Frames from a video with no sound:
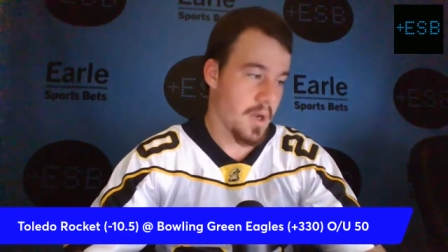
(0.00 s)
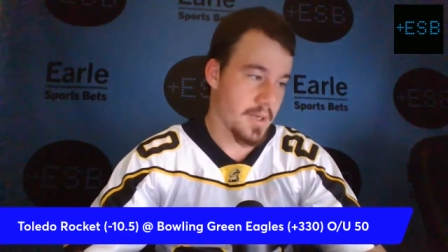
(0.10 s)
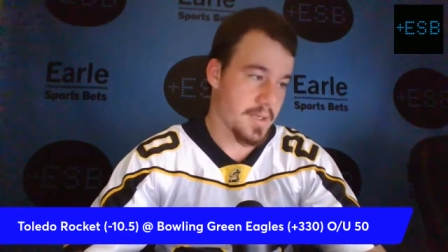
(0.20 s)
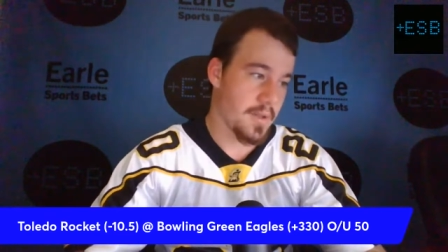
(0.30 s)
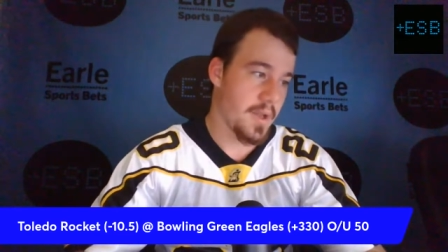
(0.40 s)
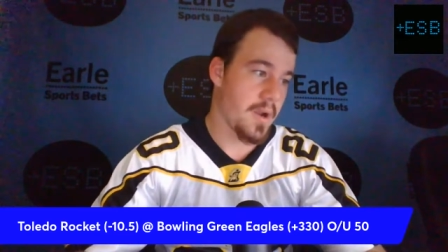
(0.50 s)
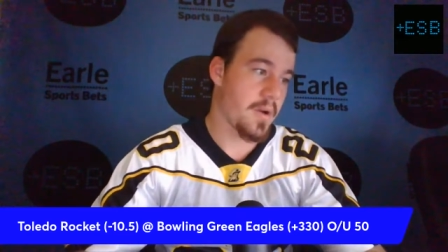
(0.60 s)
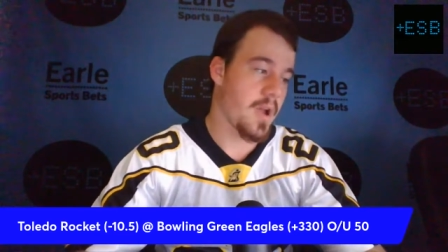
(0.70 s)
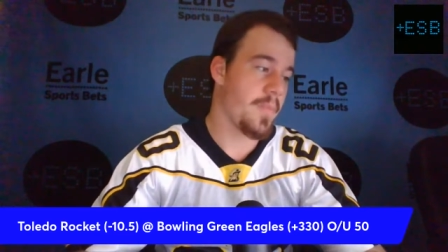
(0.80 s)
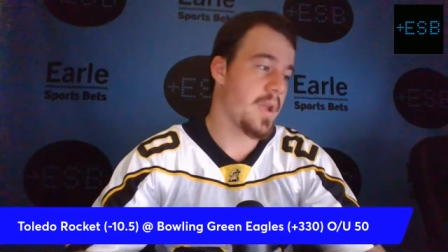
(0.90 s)
Toledo
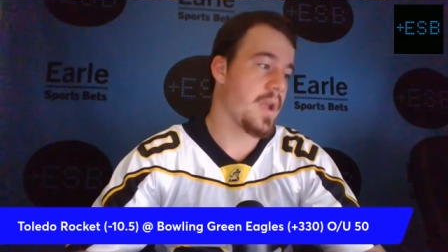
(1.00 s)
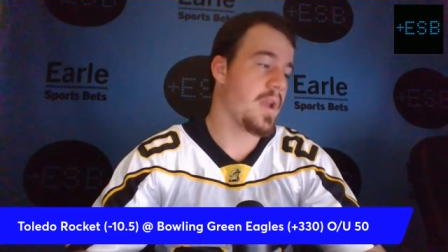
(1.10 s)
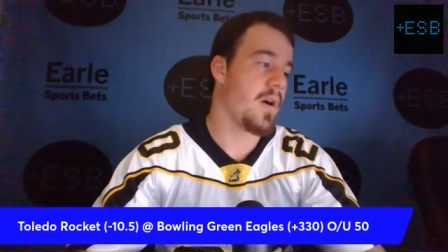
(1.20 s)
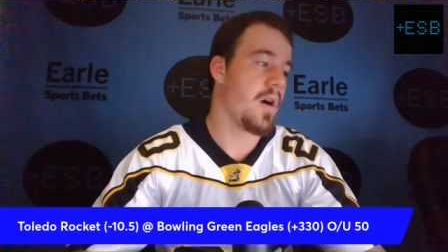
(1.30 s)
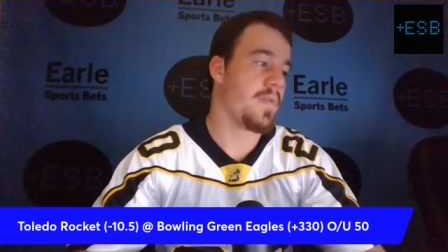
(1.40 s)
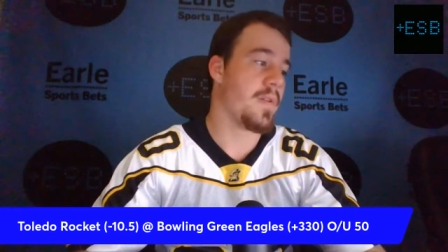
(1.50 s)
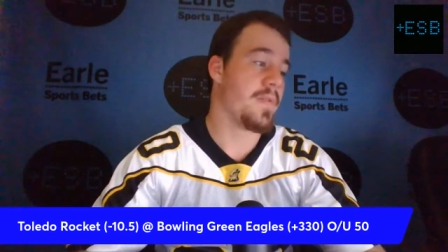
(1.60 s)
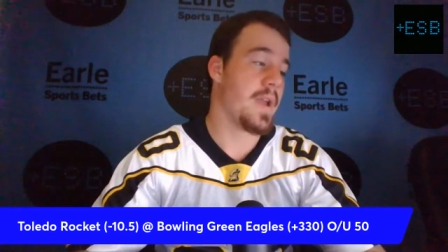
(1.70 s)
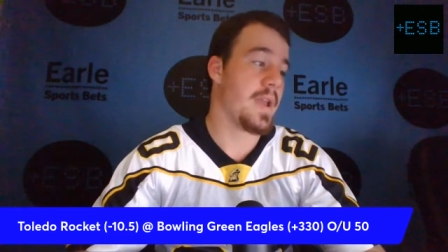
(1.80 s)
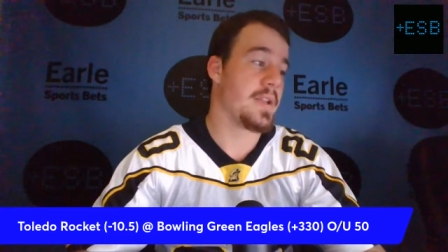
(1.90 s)
coming in off of
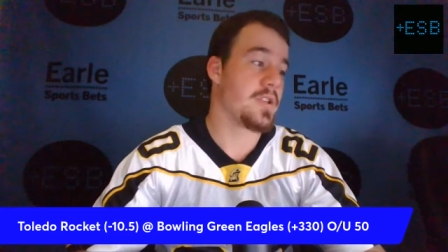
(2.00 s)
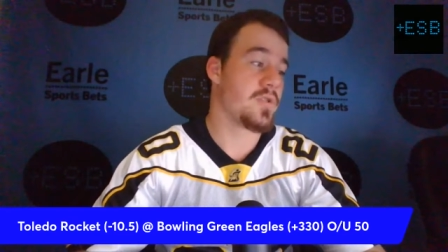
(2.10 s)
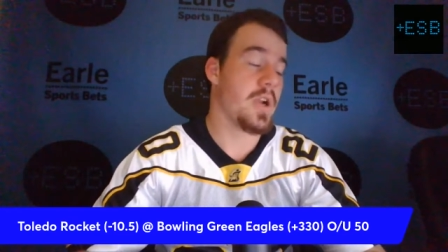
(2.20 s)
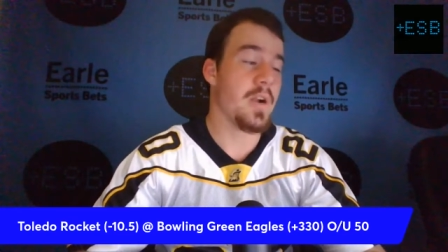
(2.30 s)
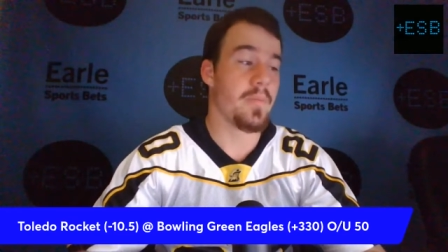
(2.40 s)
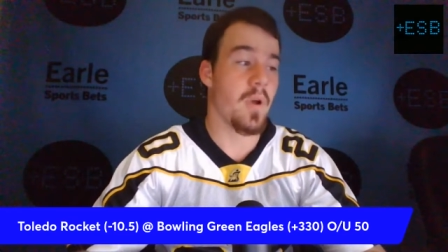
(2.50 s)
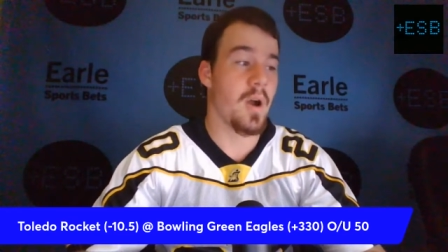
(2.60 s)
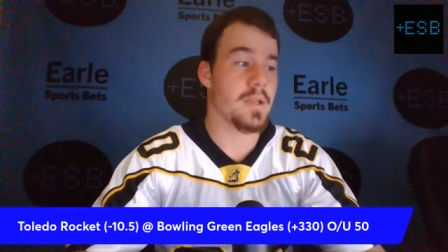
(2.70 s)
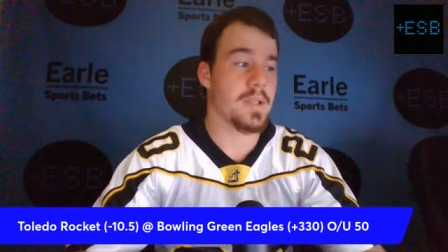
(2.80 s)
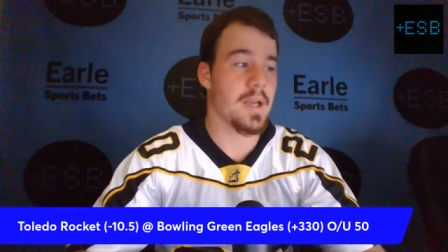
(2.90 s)
a straight up
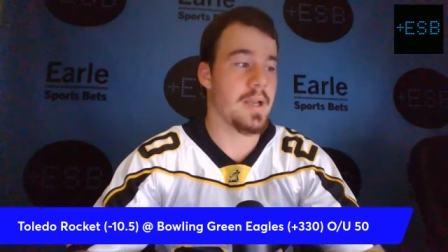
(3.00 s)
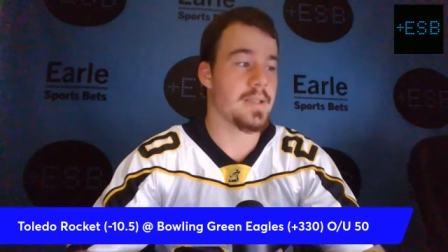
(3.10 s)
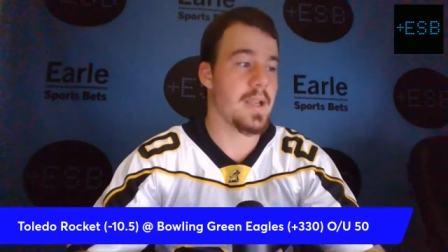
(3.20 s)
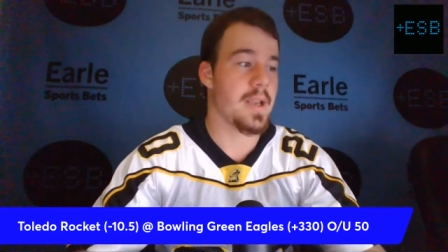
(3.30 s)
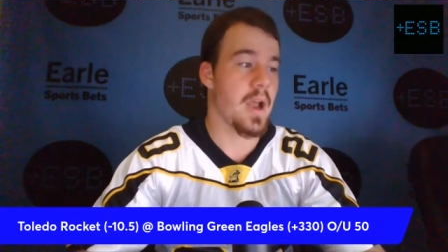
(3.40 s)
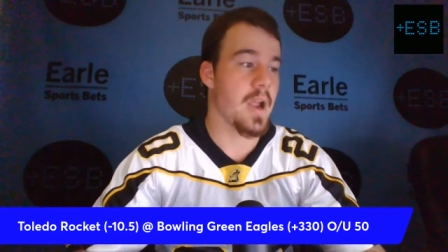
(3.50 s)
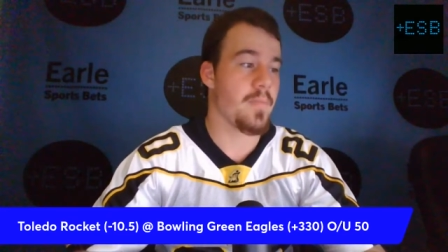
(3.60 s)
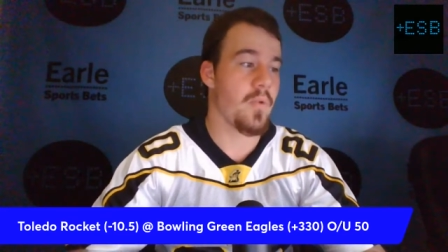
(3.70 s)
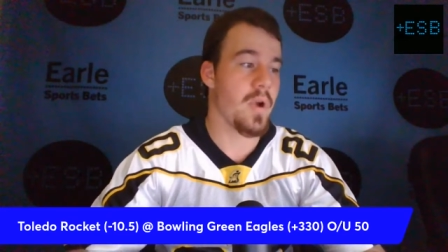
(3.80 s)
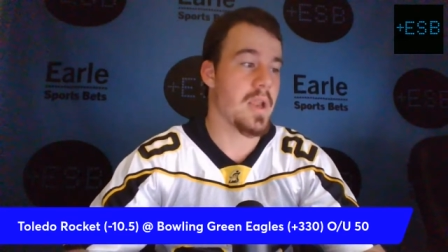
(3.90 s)
loss as a
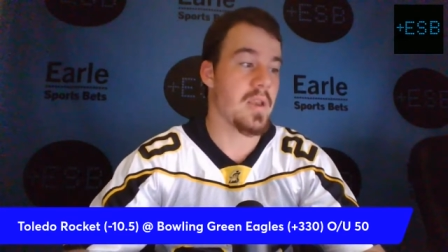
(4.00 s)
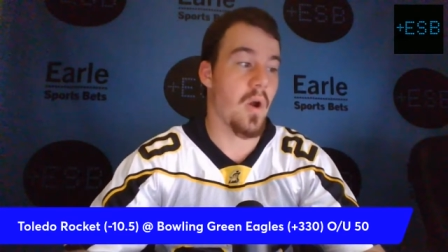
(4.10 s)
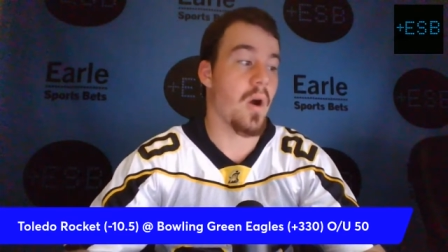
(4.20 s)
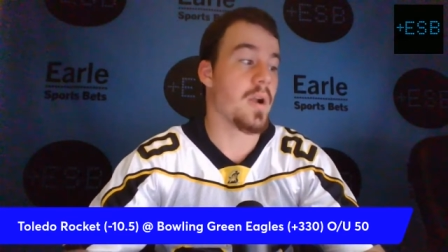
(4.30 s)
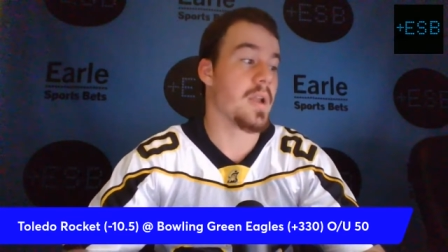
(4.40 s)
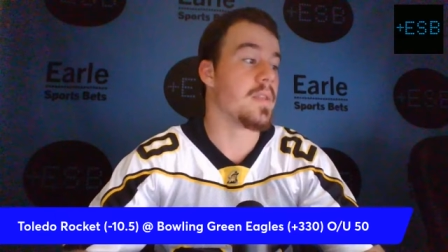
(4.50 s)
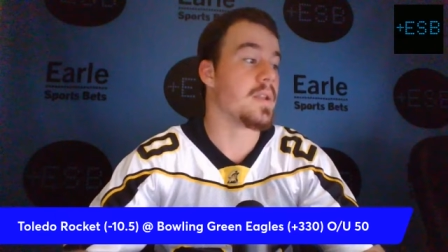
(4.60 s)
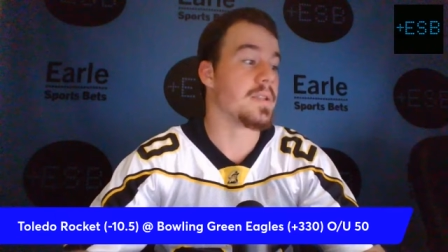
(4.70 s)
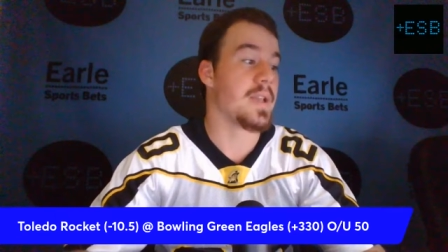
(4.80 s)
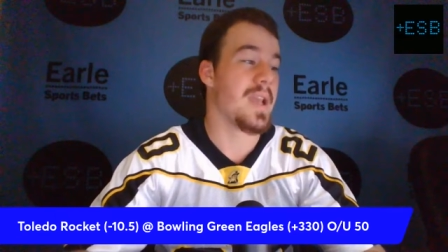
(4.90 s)
9-point dog in
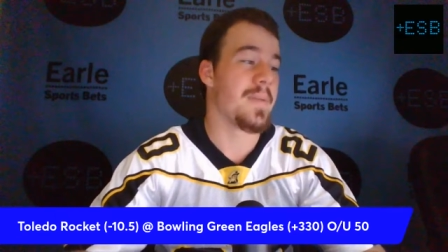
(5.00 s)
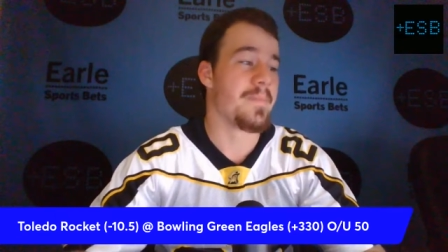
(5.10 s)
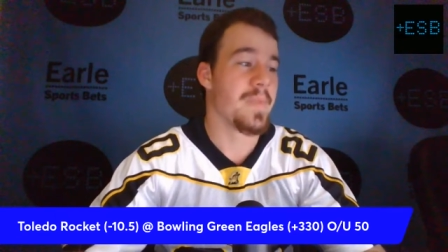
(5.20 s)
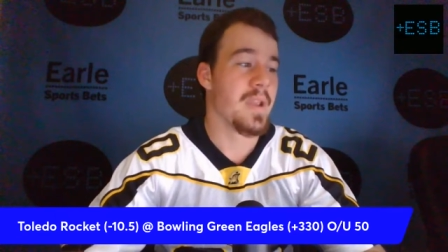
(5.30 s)
this game.